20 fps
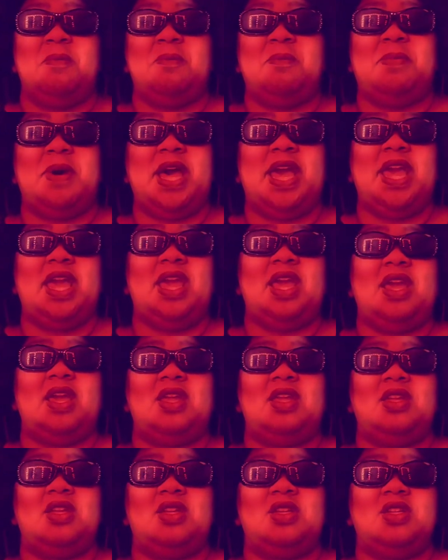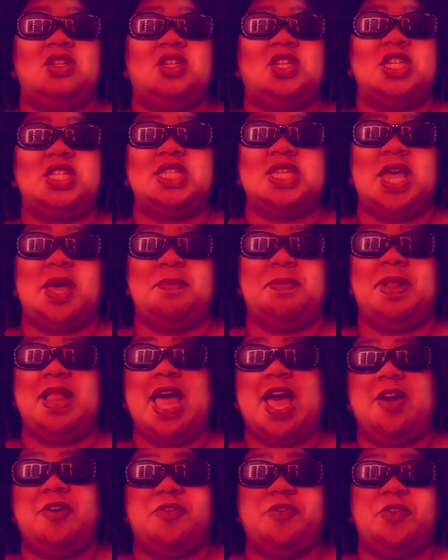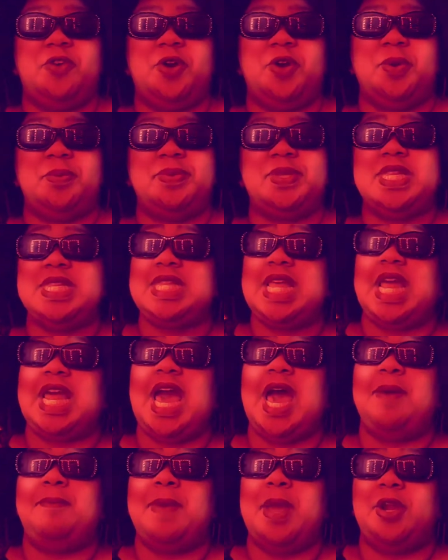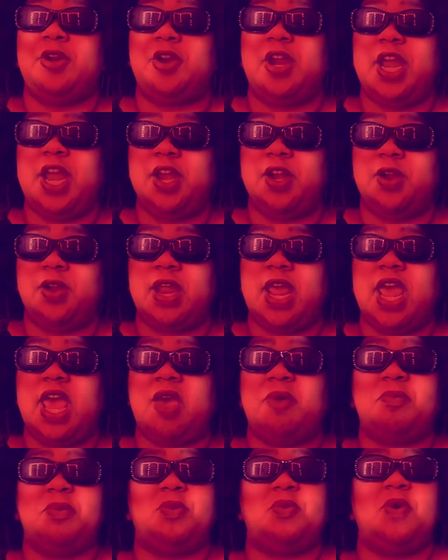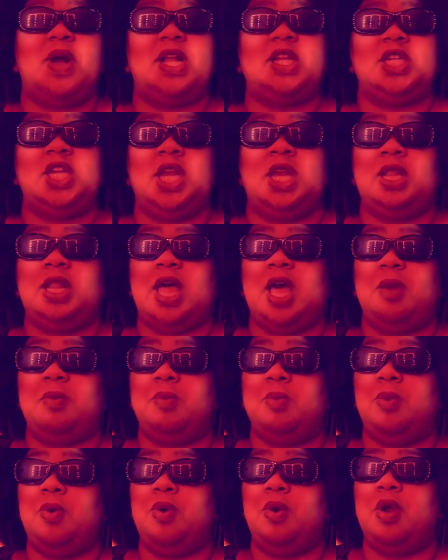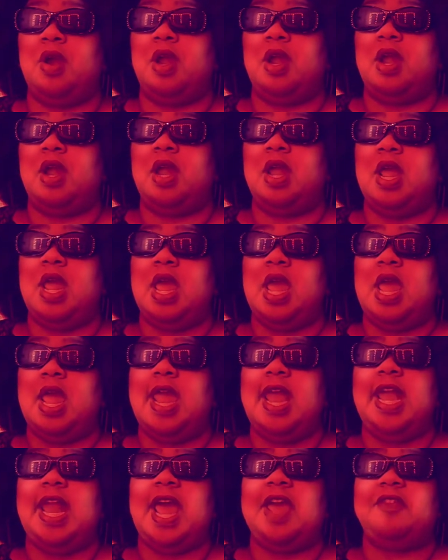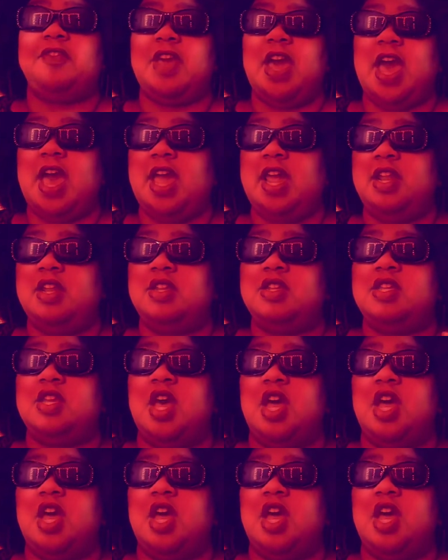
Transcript: but just that platform, since I got better internet, I've been watching a lot more, and I've gotten to